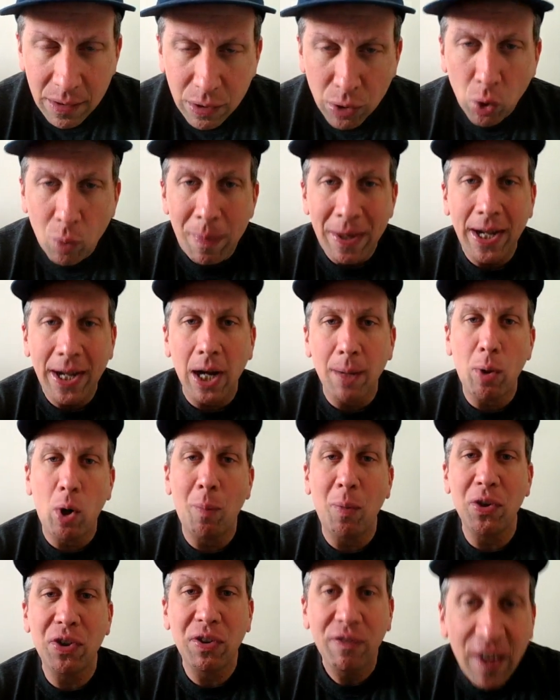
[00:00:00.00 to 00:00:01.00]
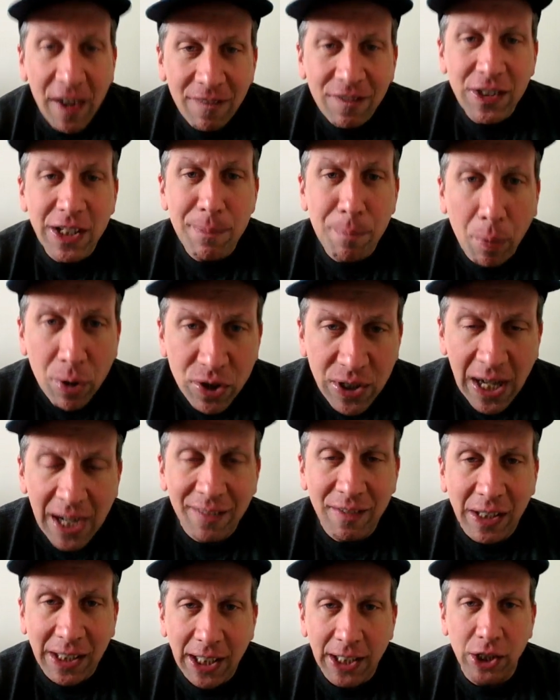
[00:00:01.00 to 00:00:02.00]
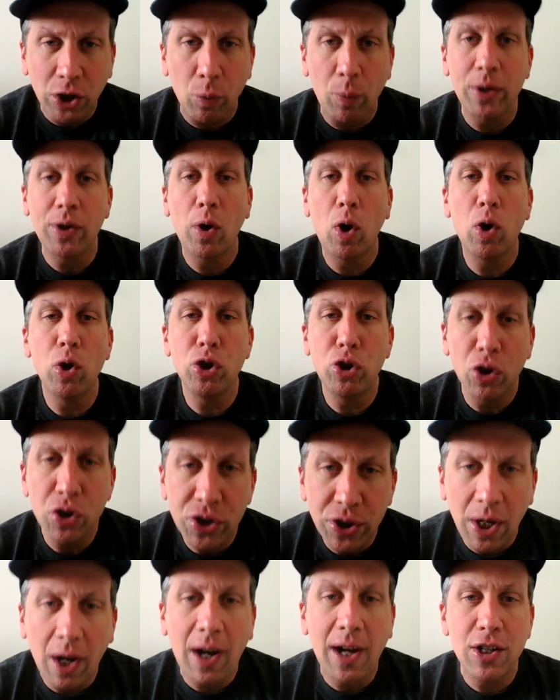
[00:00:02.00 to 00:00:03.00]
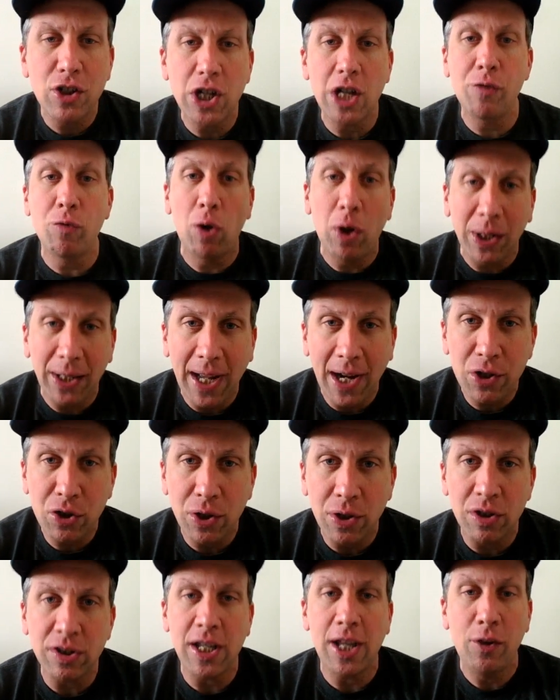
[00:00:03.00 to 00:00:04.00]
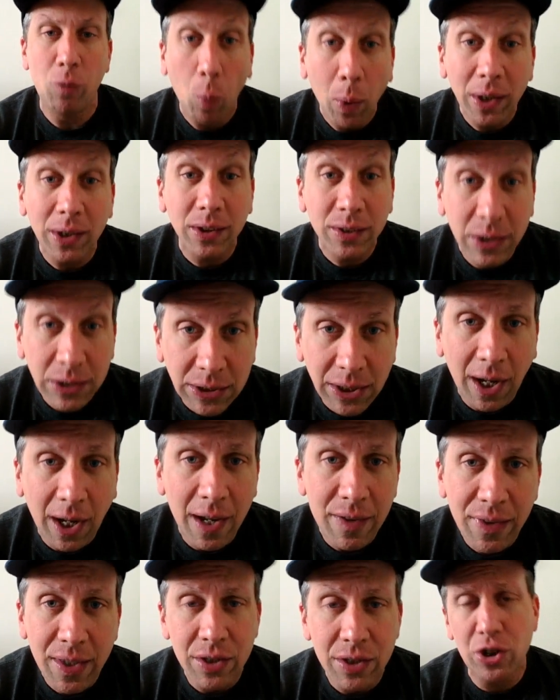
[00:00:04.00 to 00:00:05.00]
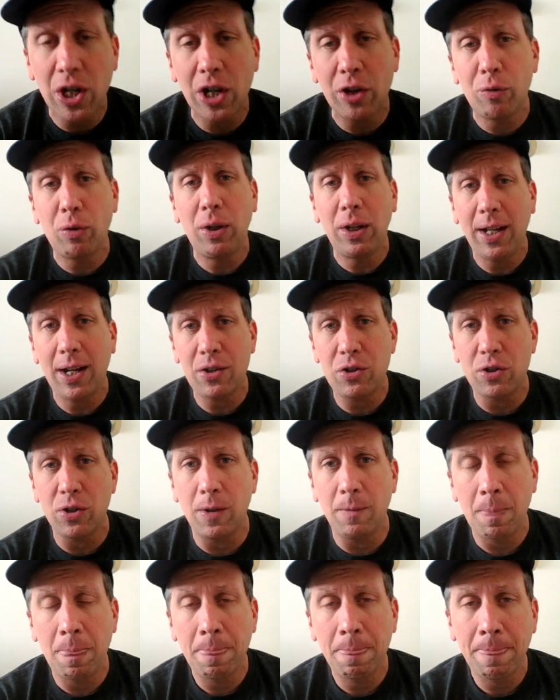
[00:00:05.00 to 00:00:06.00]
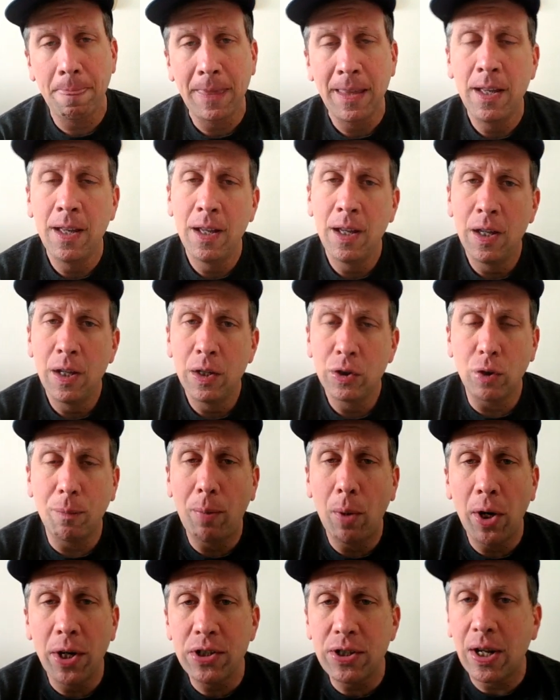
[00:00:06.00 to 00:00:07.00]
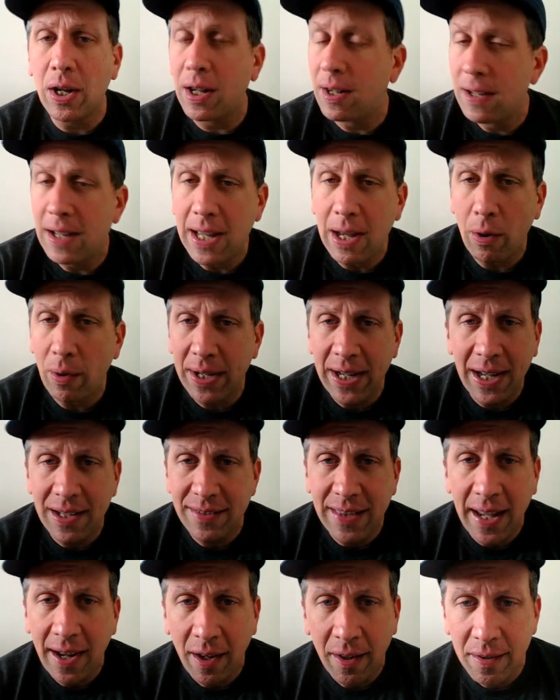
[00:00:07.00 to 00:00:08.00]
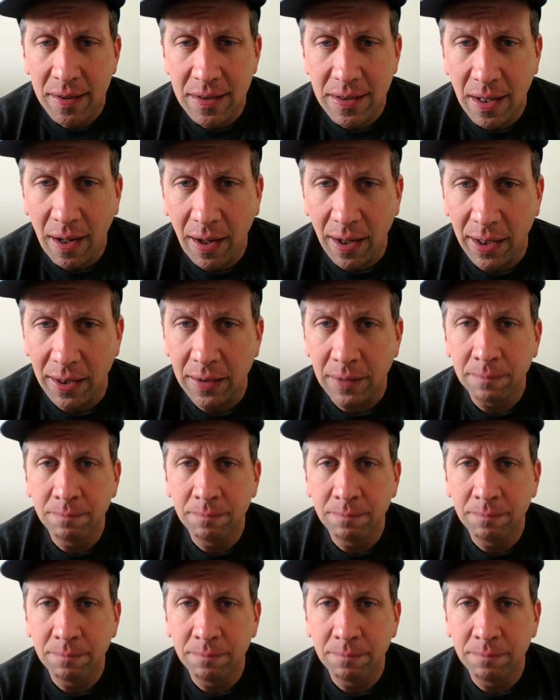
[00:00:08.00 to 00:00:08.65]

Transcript: who make up almost 50% of the electorate, decide general elections and will decide this general election. So he already has that on his side.